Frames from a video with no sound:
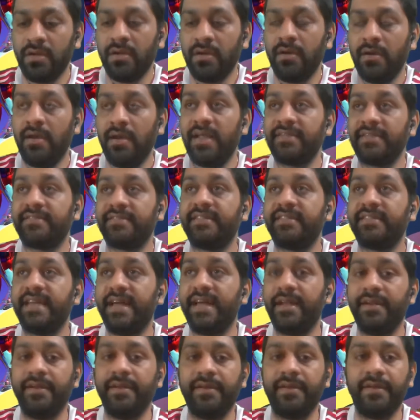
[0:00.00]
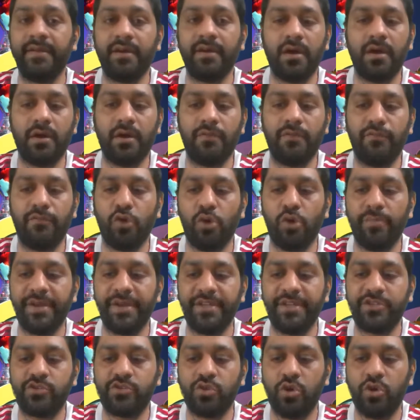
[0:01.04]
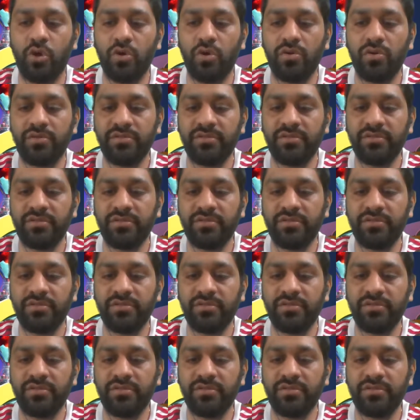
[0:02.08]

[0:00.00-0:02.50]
less than 4 minutes to go.